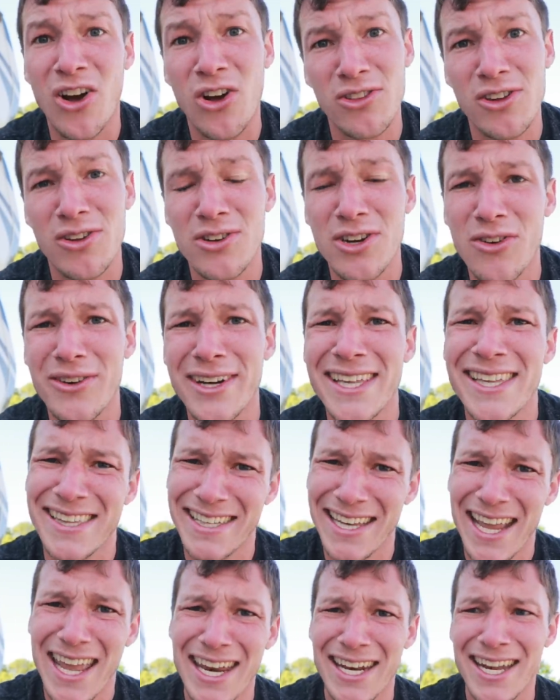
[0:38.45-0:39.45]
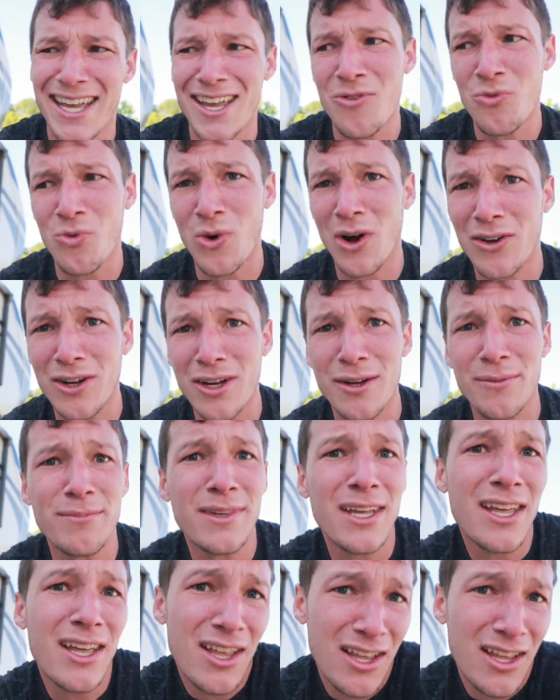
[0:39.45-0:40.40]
also known as Nene. Welcome.